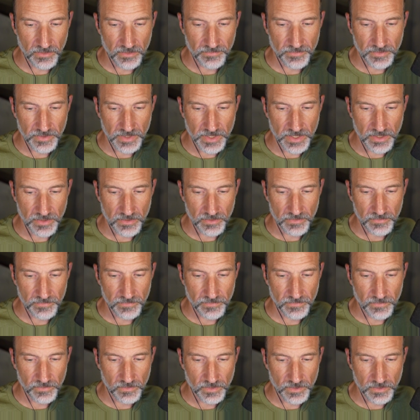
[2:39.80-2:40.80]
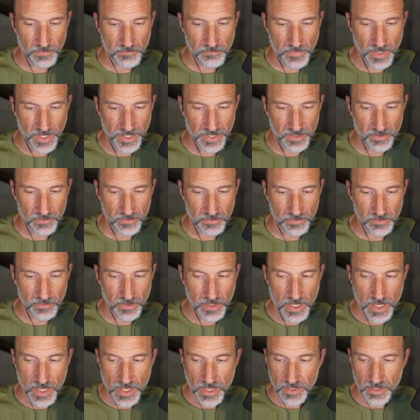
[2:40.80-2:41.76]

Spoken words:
over here for Michael.